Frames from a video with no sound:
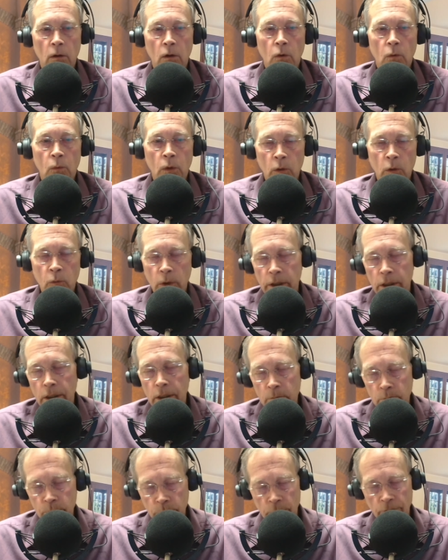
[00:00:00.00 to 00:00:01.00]
where we
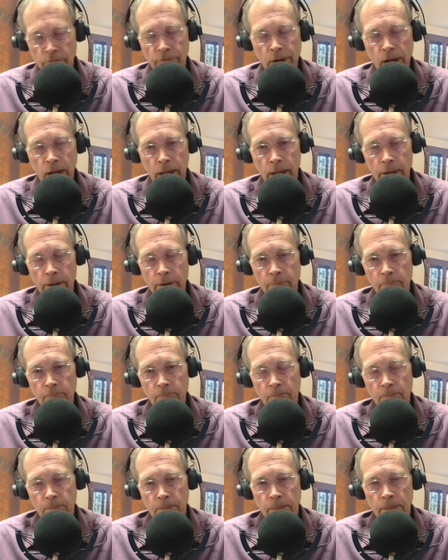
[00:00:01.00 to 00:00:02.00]
can provide
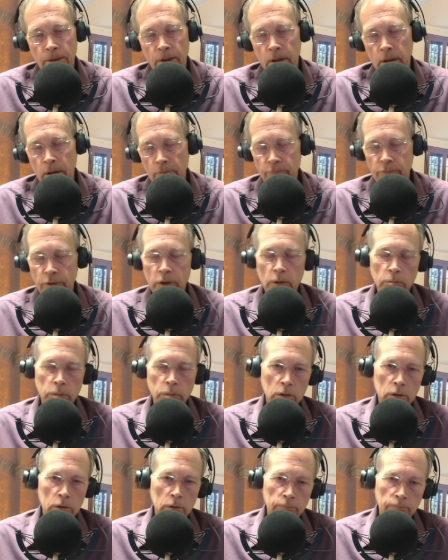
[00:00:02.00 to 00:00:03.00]

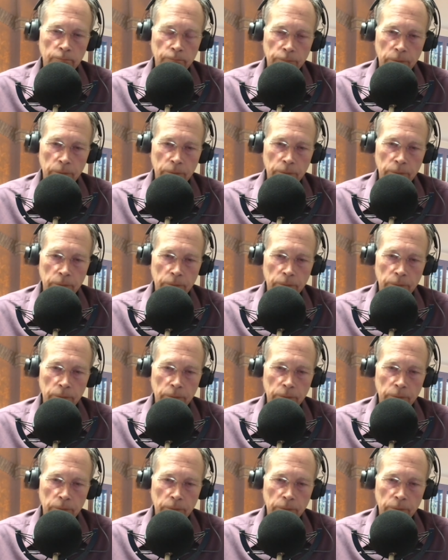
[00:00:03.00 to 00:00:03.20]
comfortable,